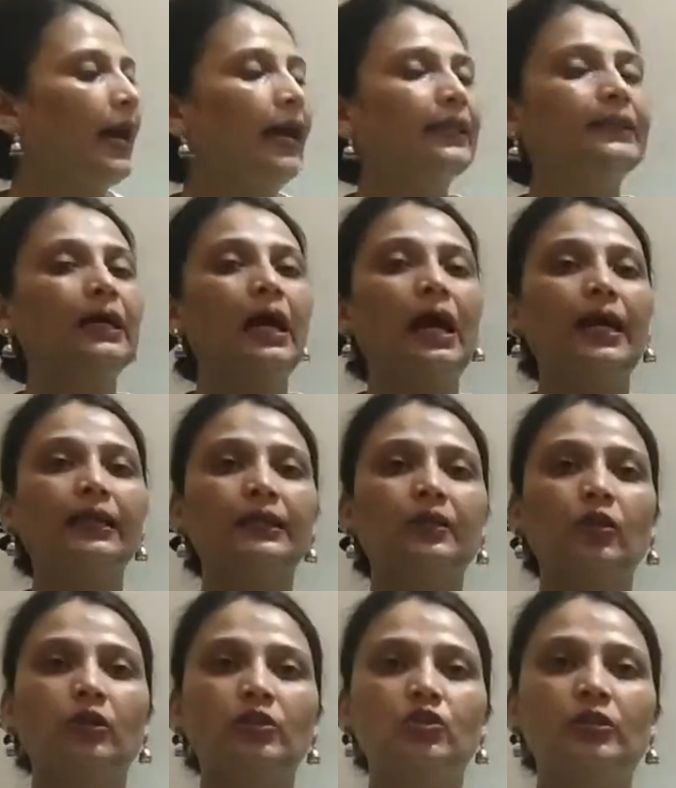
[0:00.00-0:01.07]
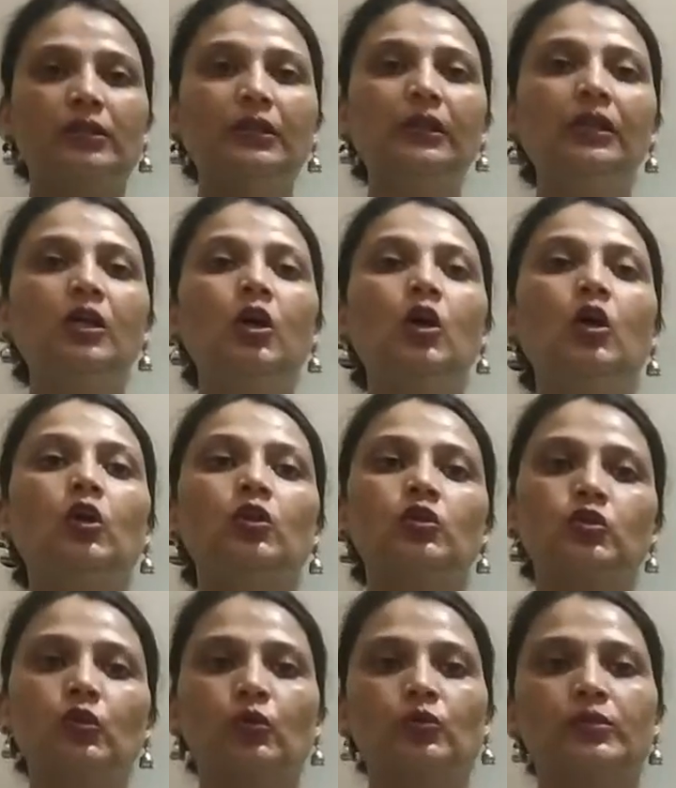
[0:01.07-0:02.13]
and the archaeological
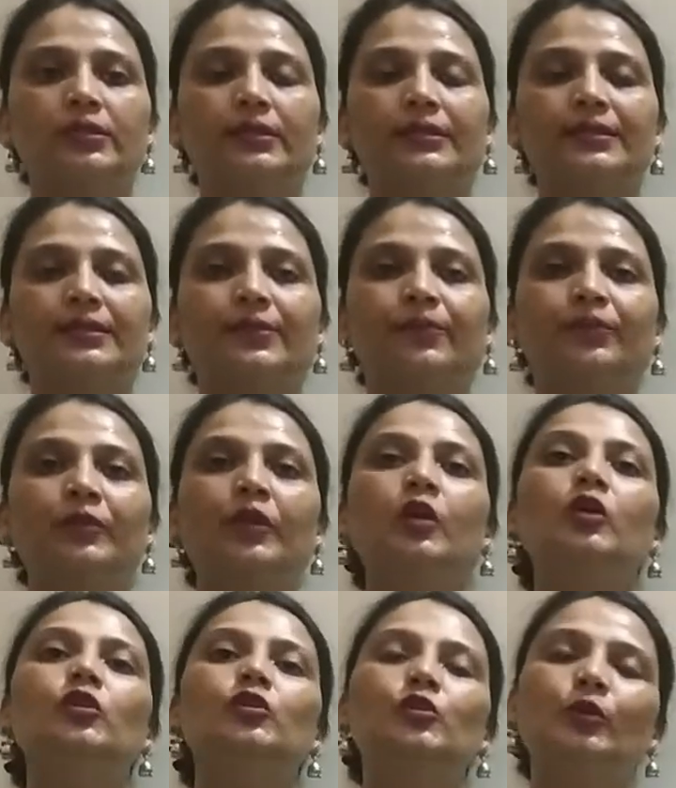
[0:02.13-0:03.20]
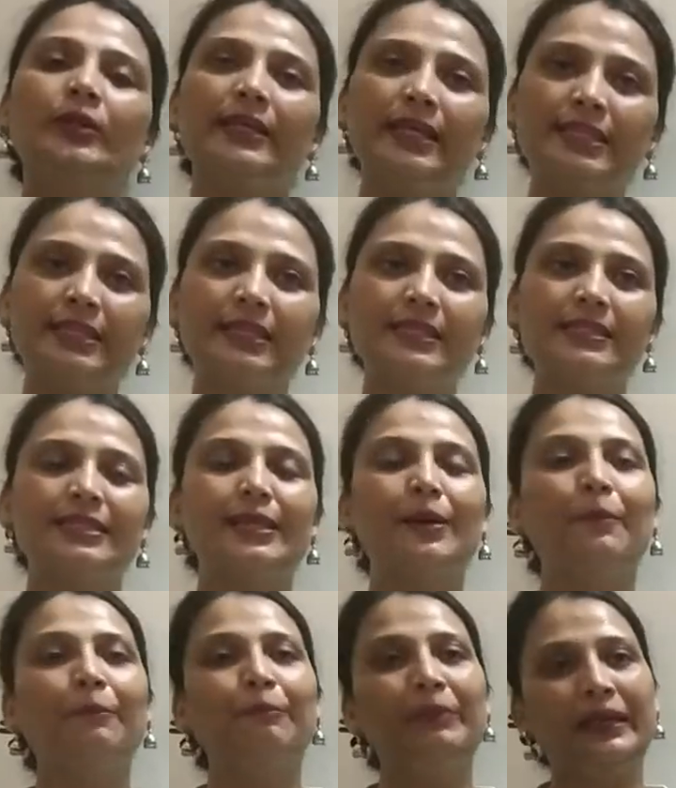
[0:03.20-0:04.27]
sources. So let us
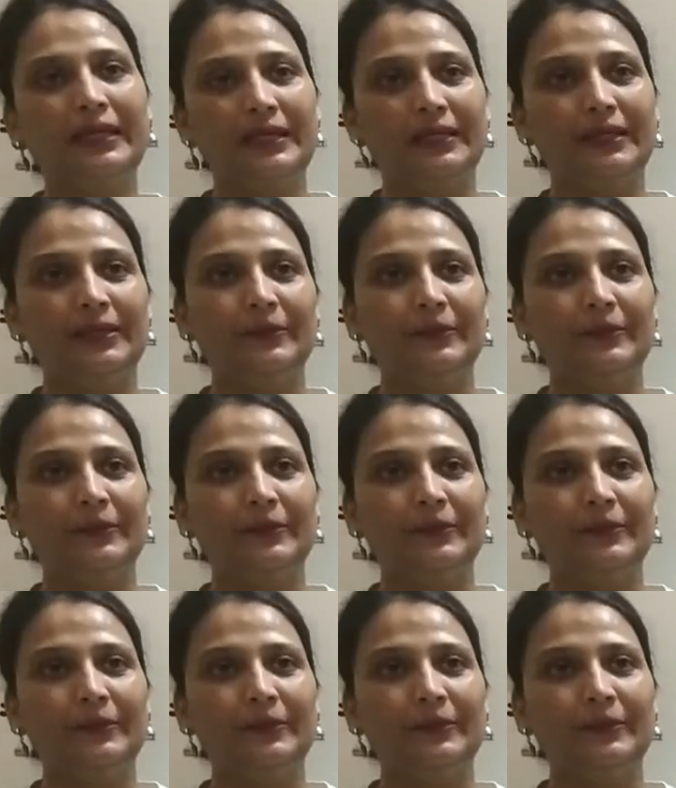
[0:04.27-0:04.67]
begin.